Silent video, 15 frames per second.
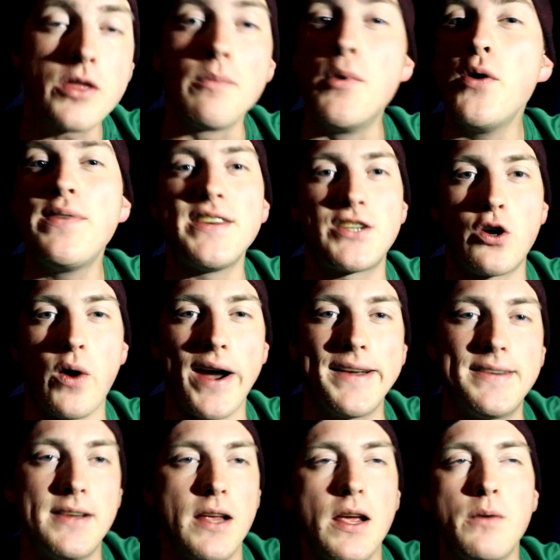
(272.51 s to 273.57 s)
the movie's
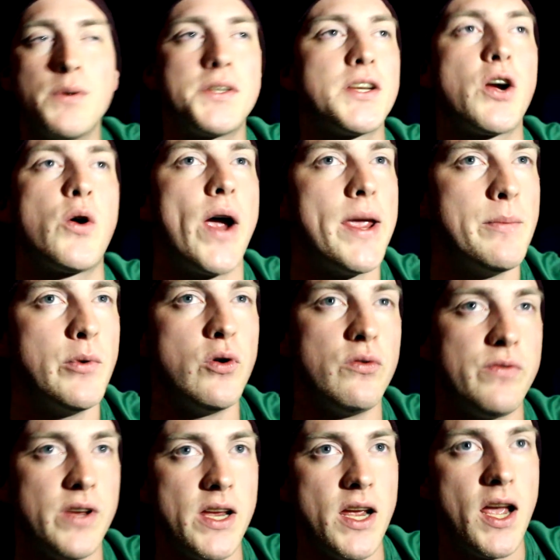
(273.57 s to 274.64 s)
crazy. It was a great
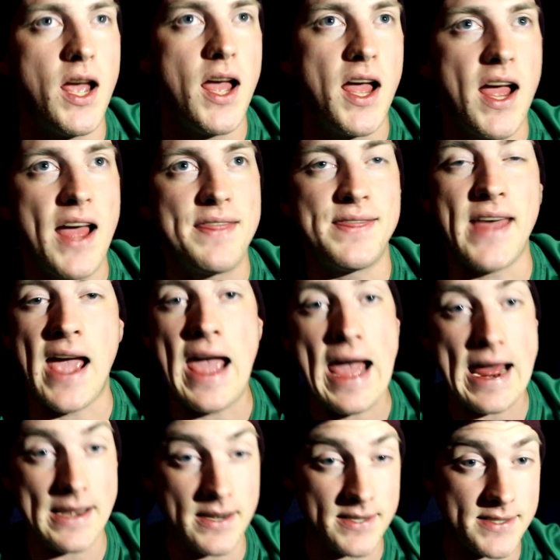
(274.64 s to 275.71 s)
movie. They
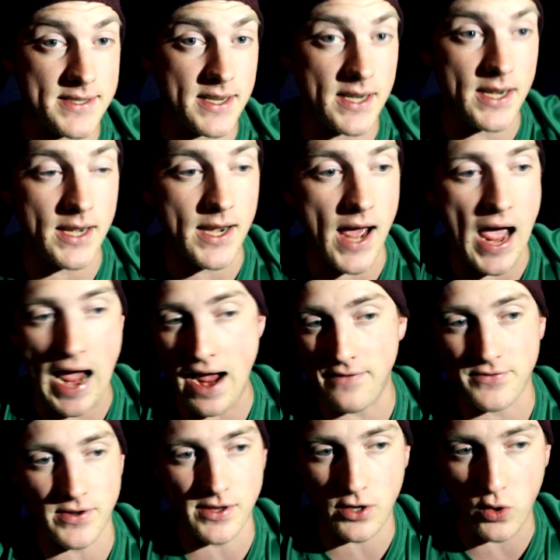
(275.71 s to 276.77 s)
had a scene
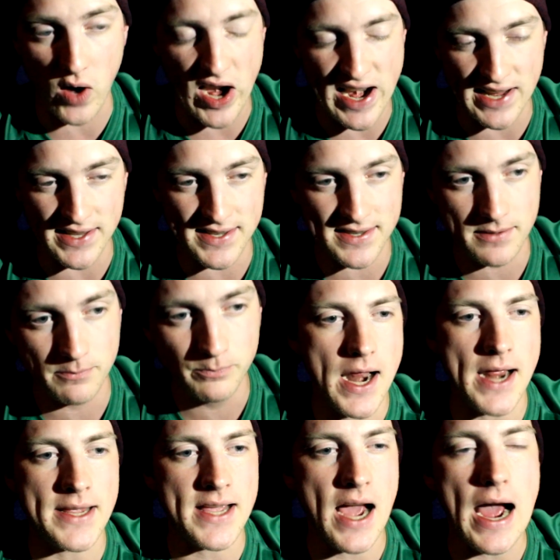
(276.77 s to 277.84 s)
after the credits.
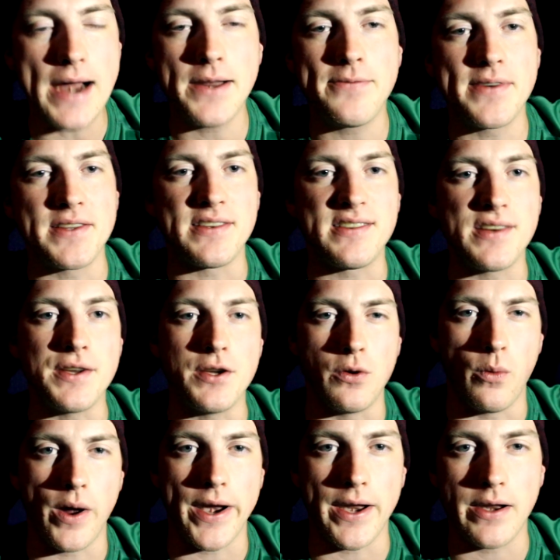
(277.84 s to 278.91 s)
It kind of
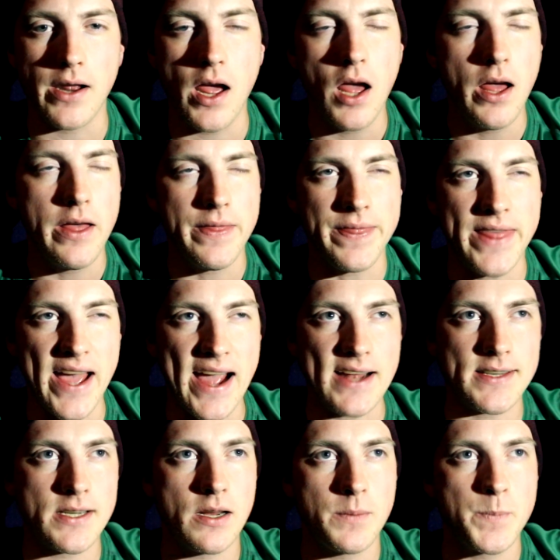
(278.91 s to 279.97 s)
insinuated
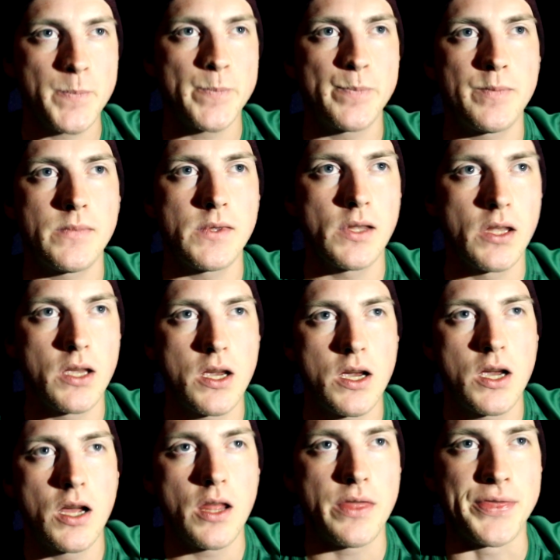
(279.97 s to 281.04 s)
that
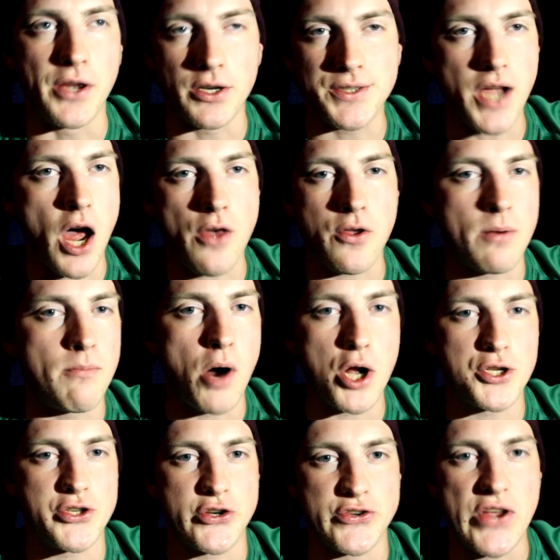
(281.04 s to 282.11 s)
there's other
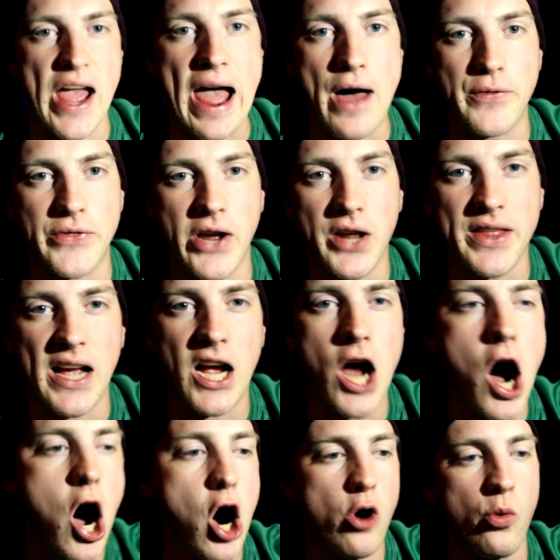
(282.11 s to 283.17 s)
monsters out there, that
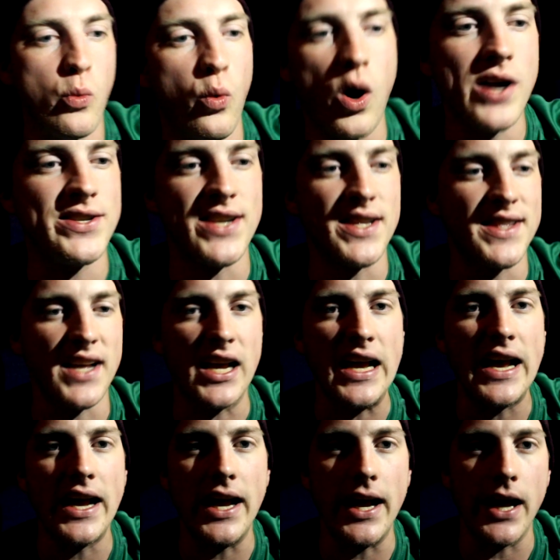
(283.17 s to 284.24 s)
Kong wasn't the
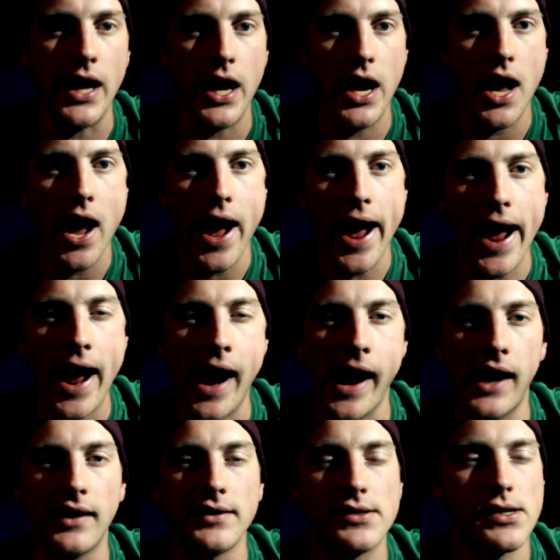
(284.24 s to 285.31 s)
king.
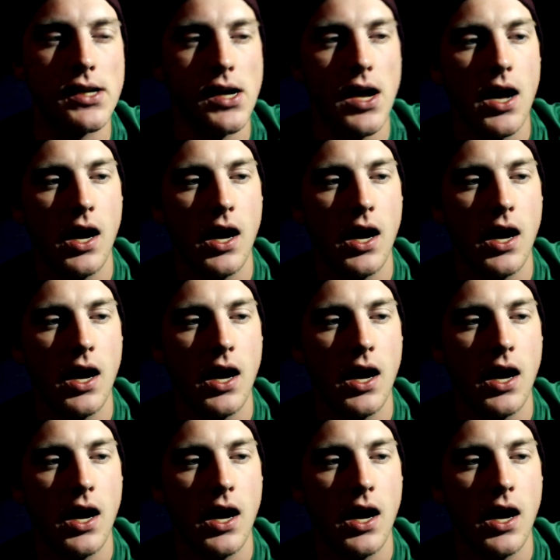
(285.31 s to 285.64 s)
And